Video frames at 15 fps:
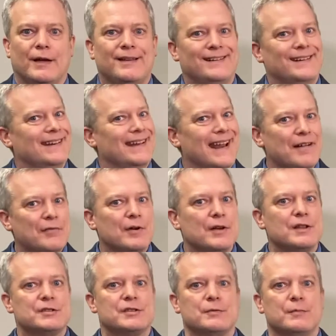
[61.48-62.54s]
never
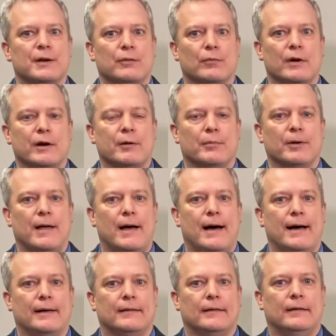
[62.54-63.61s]
needs to be
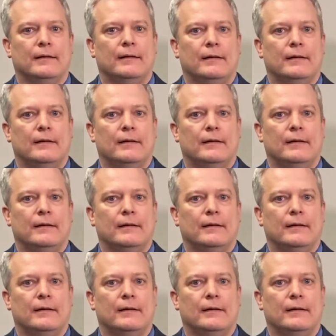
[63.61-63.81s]
reapplied